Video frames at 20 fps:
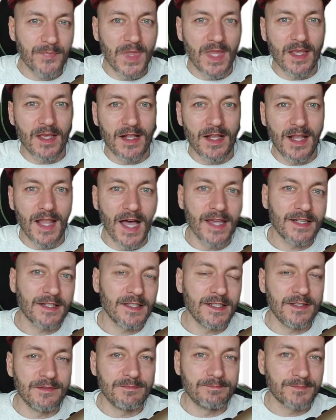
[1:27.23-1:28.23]

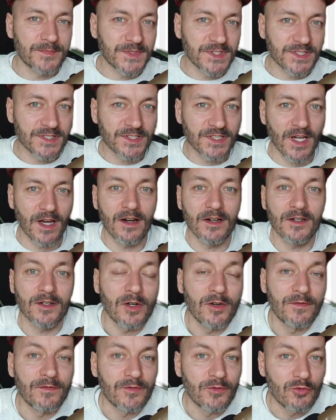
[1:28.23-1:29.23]
lightly tint
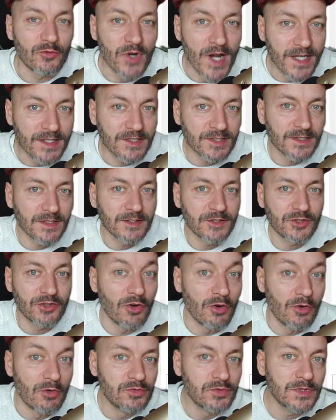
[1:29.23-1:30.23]
of red
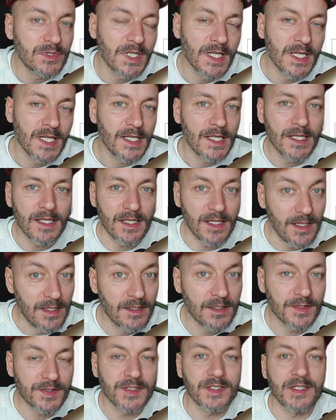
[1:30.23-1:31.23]
tone in
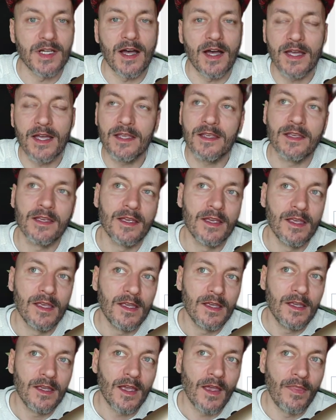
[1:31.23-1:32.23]
the sky,
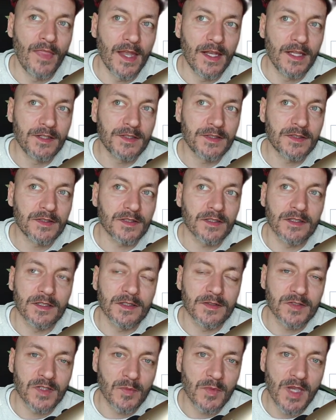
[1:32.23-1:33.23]
and that is
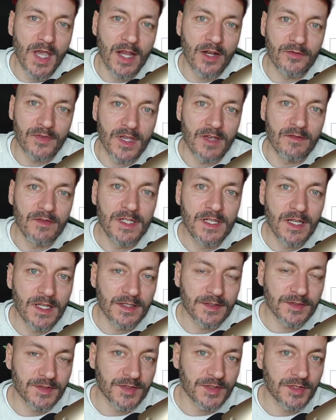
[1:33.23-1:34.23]
some kind of
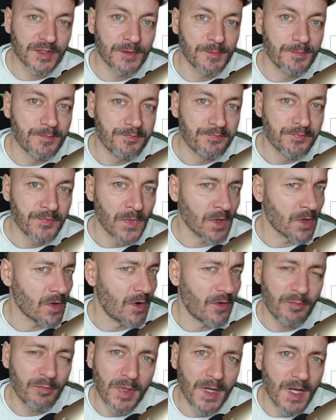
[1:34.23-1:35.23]
evidence
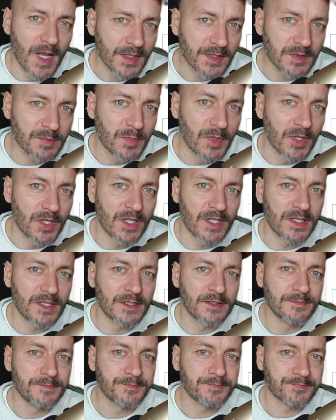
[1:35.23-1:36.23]
of
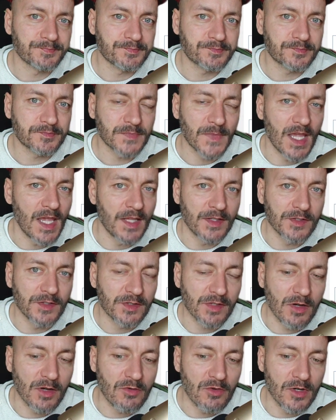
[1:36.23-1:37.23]
plasma and
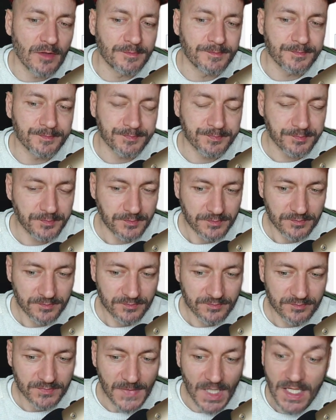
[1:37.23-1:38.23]
so on.
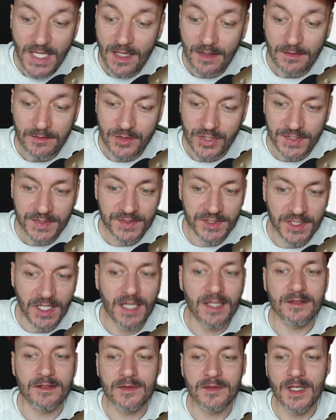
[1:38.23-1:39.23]
Yeah, just
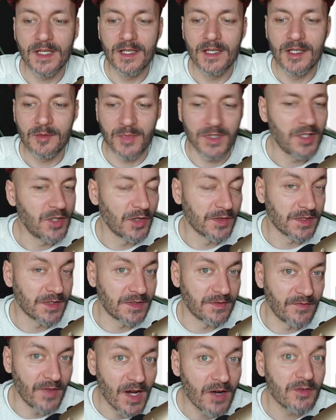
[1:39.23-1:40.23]
saying, because it's
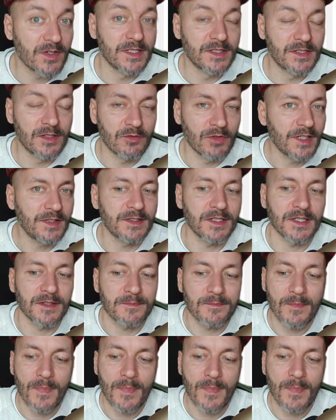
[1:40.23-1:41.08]
very interesting.